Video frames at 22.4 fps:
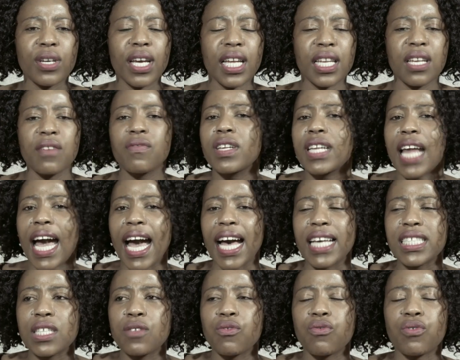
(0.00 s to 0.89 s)
You can even
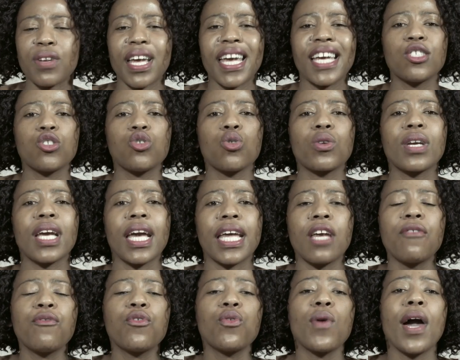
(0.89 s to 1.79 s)
ask friends. You can
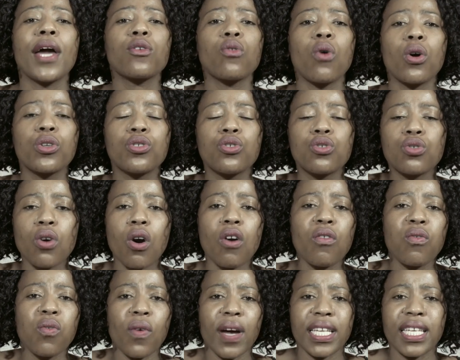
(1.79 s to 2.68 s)
if you are not
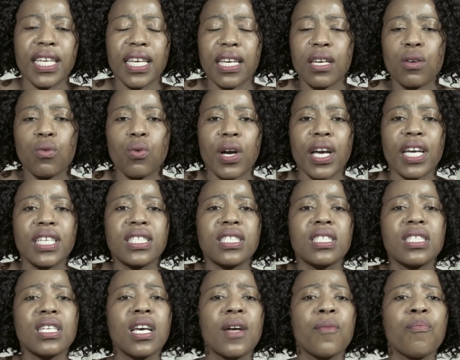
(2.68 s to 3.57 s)
sure of what
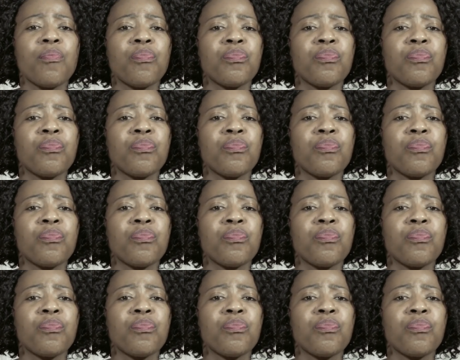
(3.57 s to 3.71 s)
keywords